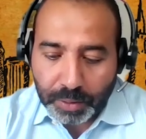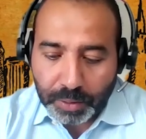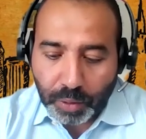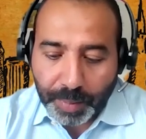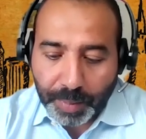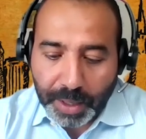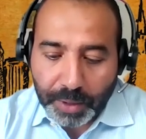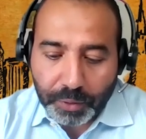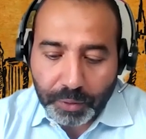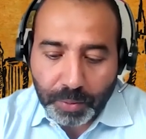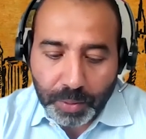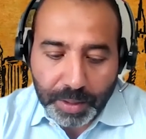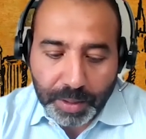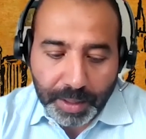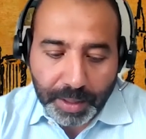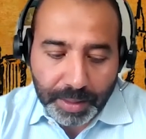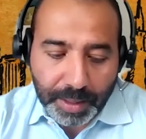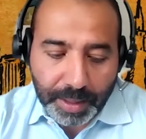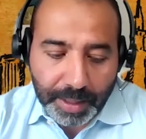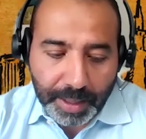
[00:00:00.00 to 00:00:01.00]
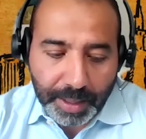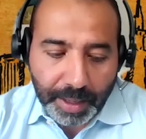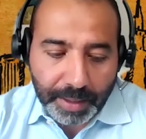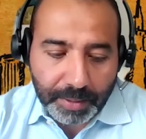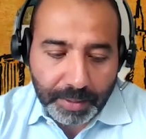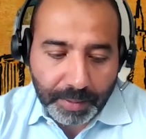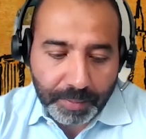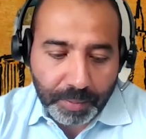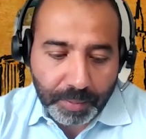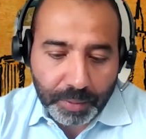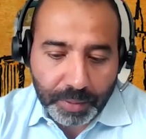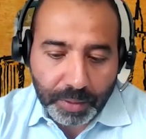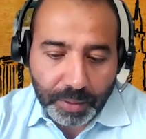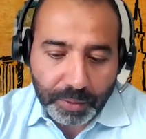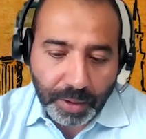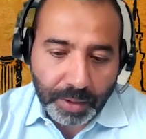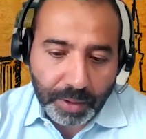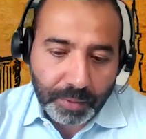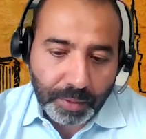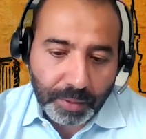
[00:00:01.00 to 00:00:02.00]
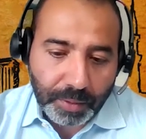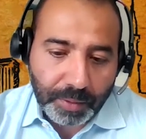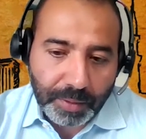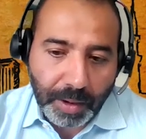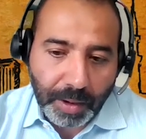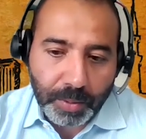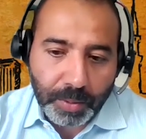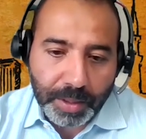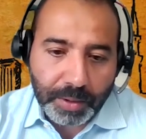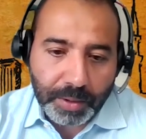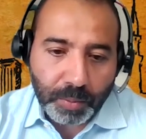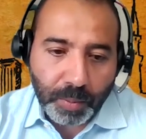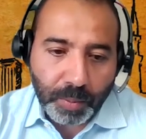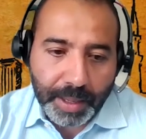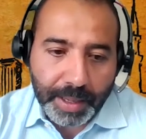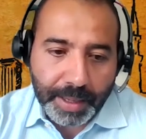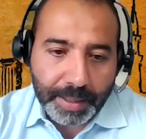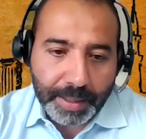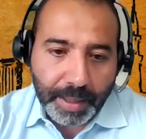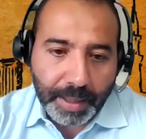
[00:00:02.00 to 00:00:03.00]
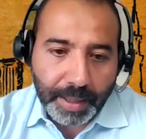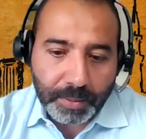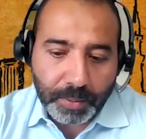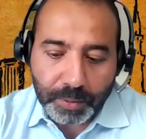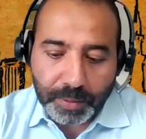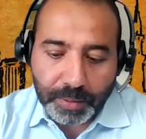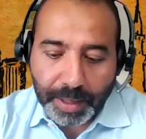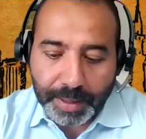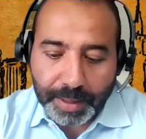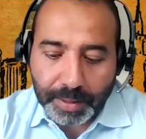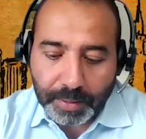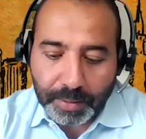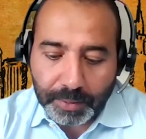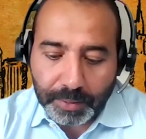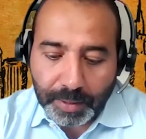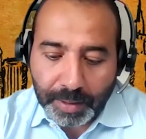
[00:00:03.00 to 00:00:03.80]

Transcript: to make sure that they cater for the change in Saudi as well and understand this.